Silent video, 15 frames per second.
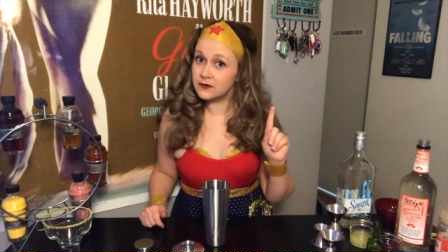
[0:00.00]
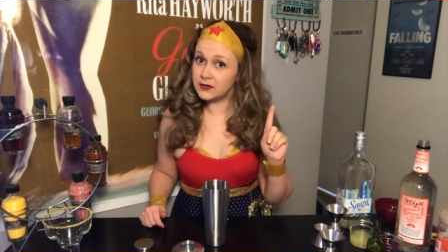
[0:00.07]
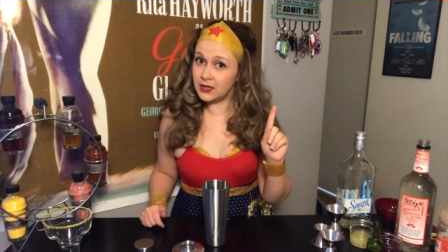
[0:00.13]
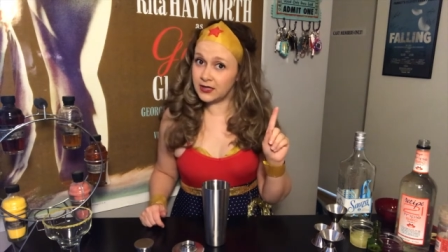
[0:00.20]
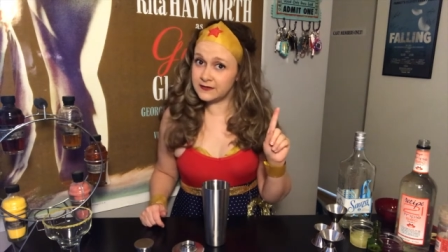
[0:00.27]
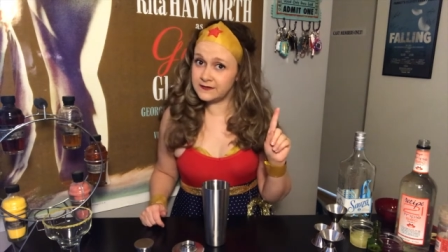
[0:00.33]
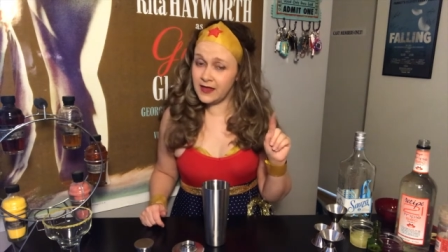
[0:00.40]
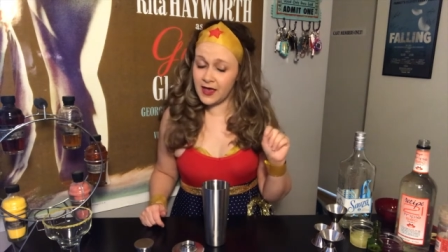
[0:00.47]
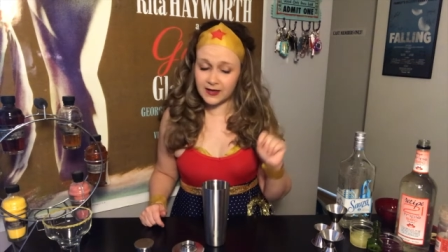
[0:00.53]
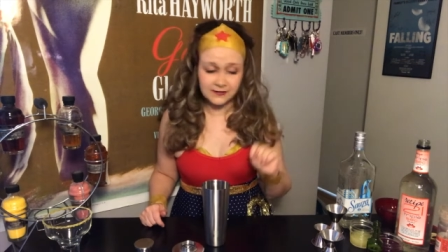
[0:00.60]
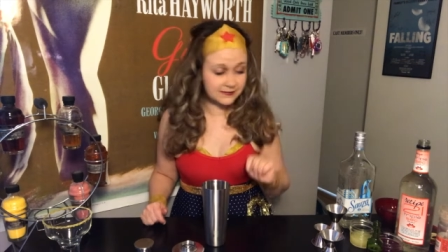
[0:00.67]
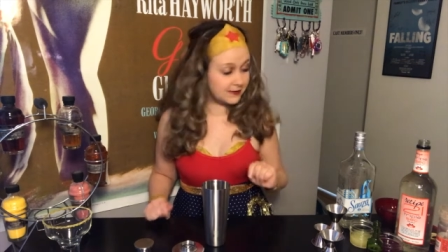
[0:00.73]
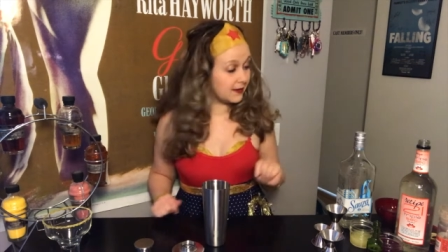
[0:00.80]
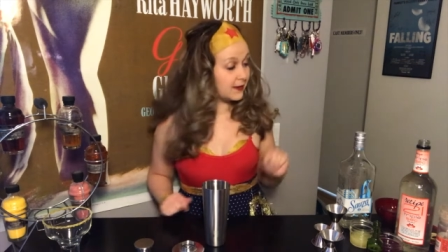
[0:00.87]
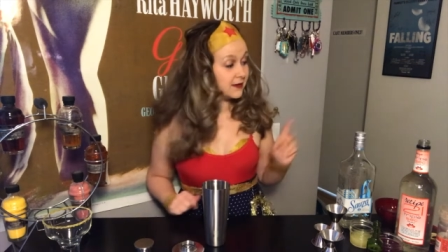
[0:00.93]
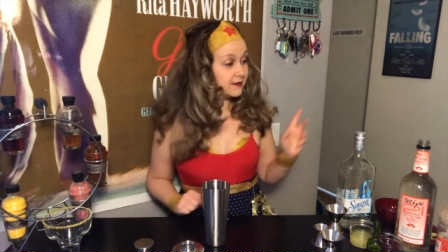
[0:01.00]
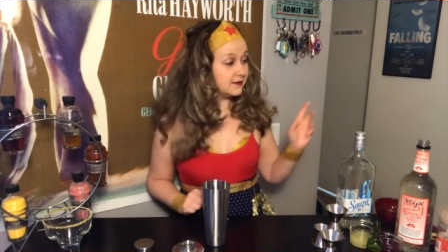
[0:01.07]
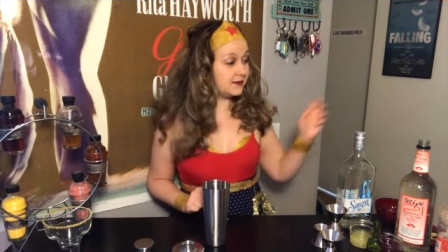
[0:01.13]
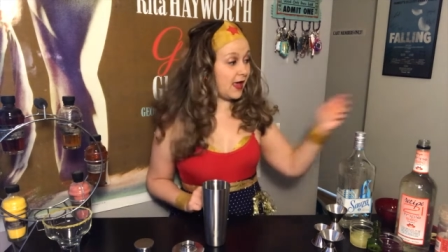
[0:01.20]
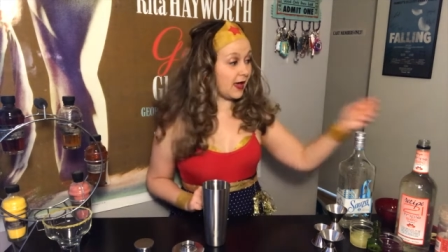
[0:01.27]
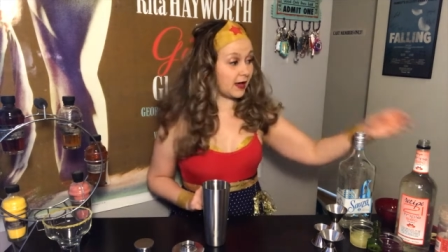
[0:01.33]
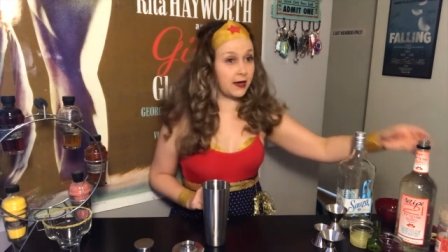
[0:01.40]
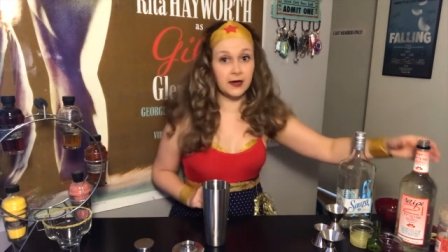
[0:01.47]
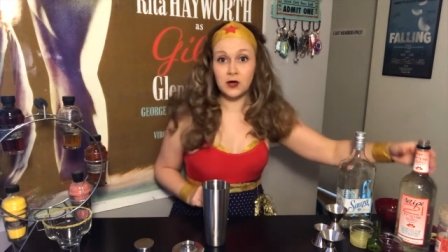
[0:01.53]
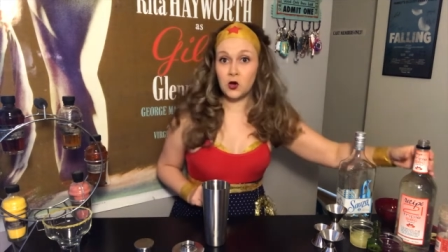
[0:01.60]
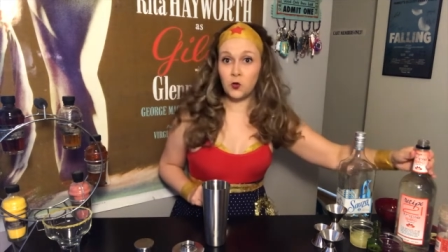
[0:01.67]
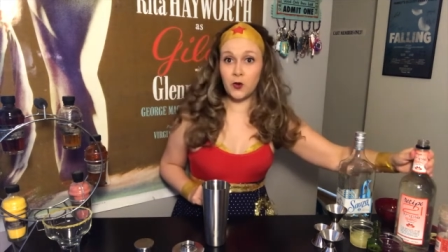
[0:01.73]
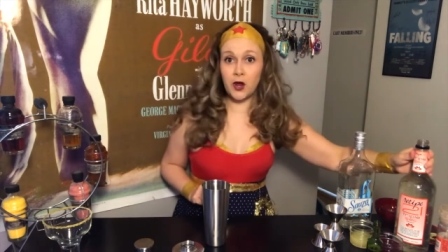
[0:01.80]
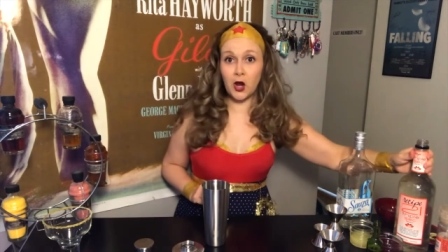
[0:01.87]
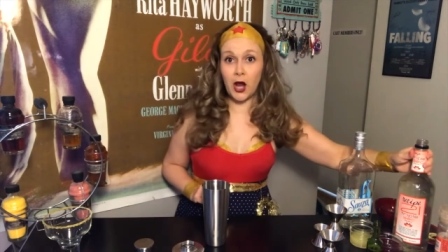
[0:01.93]
Not sex, sec.
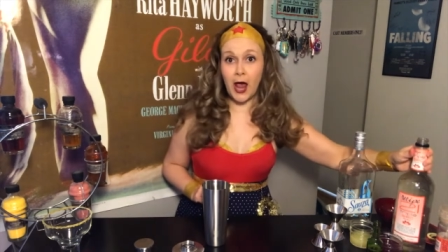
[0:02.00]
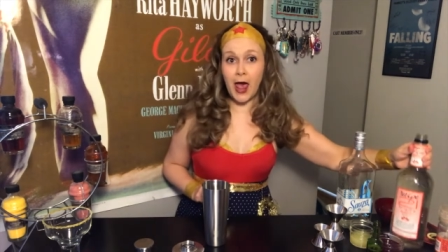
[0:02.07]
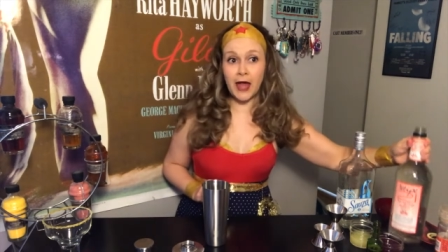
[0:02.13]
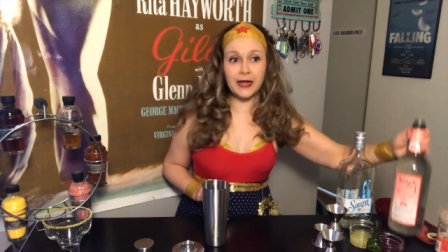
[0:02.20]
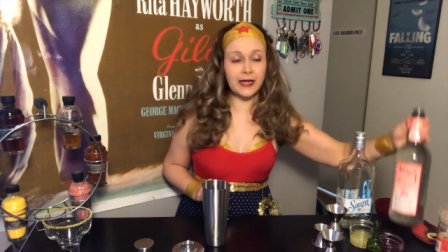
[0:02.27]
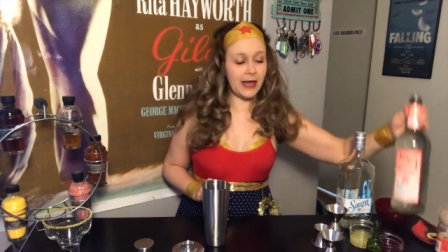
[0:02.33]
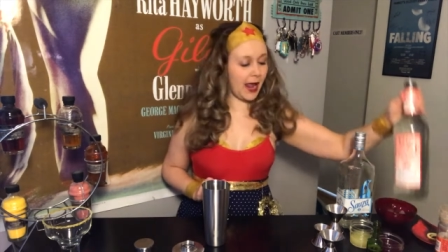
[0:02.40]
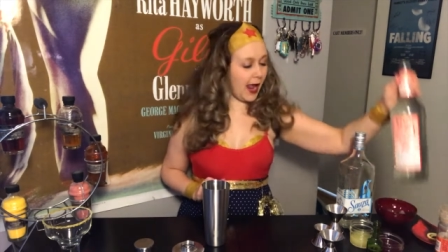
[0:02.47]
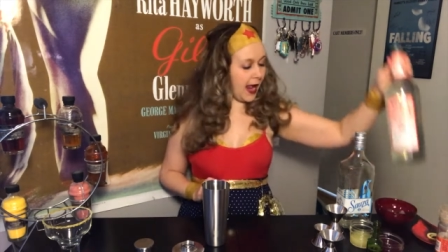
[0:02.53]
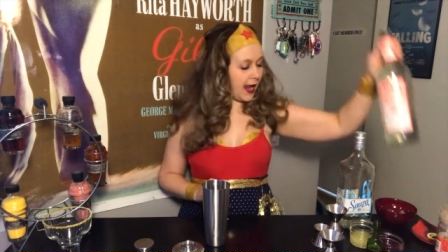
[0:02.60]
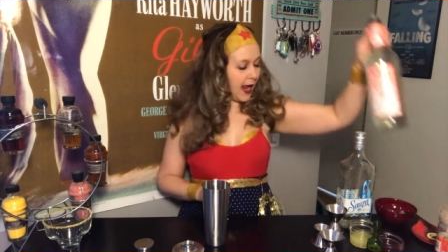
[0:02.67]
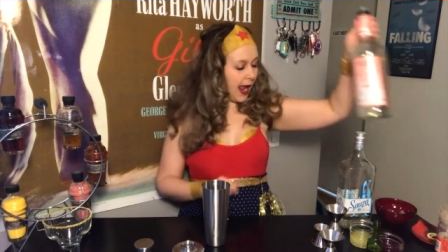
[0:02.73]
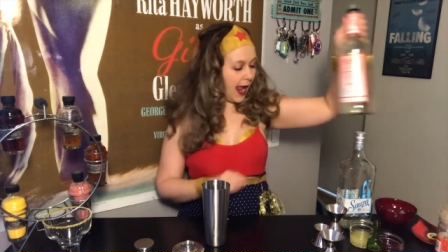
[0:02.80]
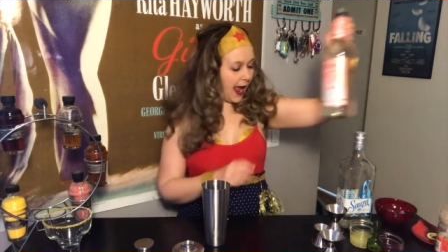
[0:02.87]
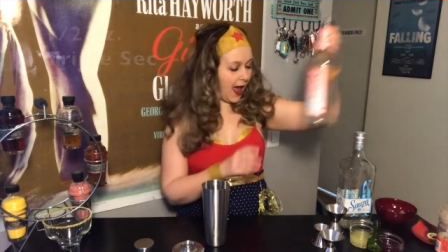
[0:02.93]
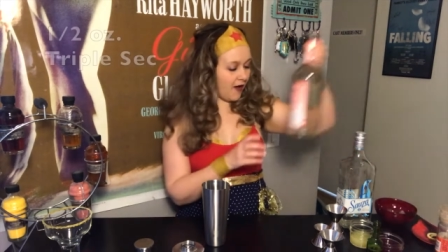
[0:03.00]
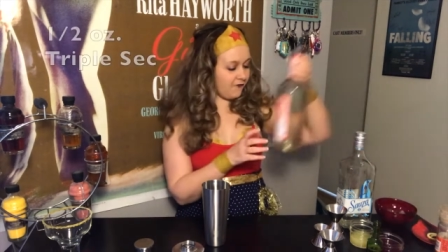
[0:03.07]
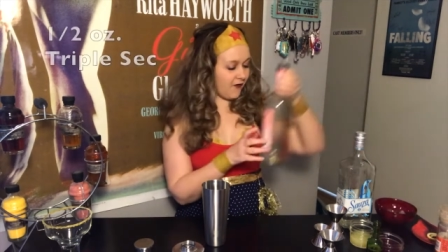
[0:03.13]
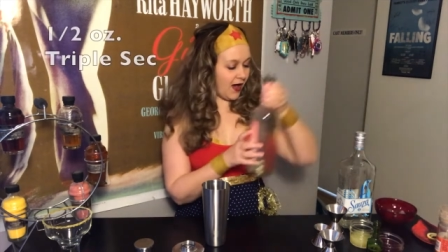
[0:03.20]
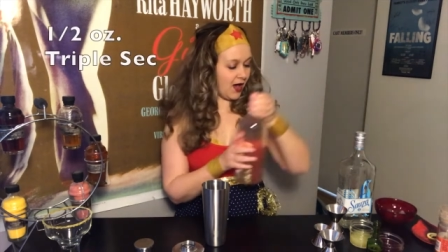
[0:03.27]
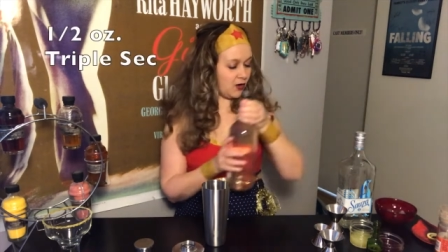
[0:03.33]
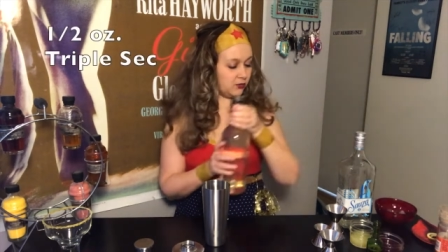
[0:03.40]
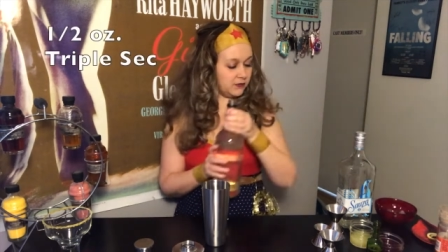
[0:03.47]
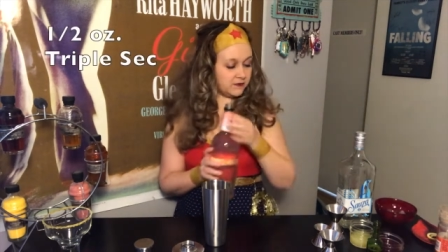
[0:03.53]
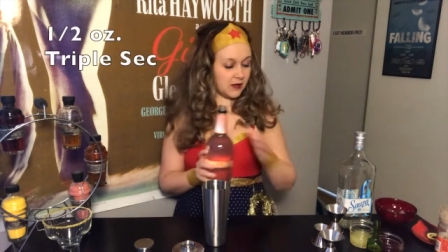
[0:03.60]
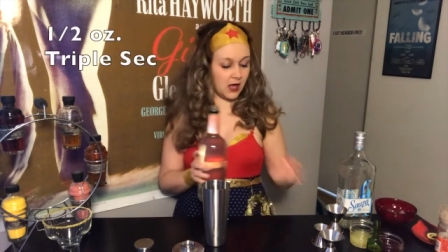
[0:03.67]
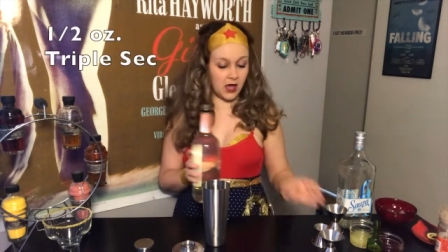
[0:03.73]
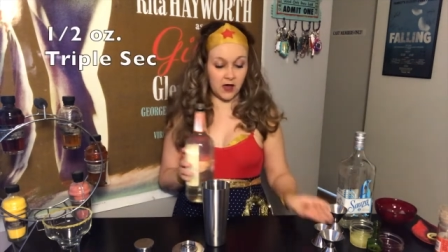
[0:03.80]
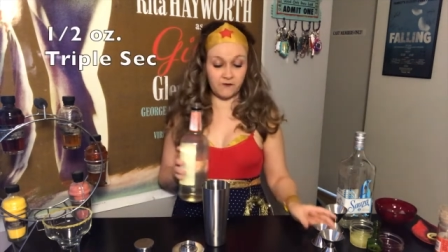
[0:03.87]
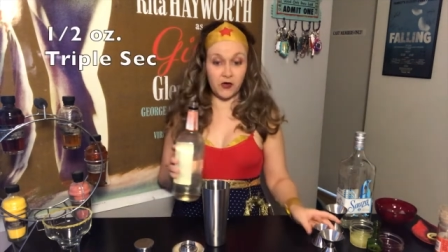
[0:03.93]
We are adding a half ounce
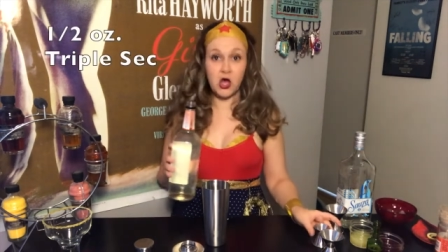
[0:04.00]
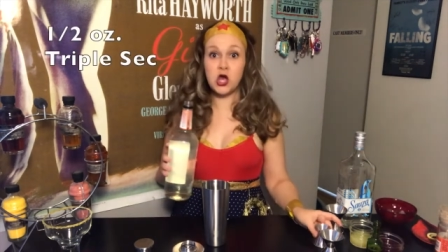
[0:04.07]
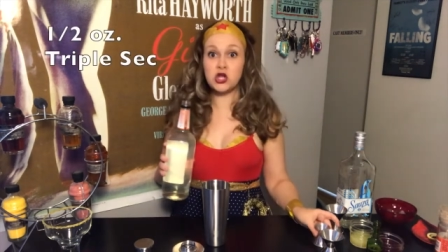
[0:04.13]
of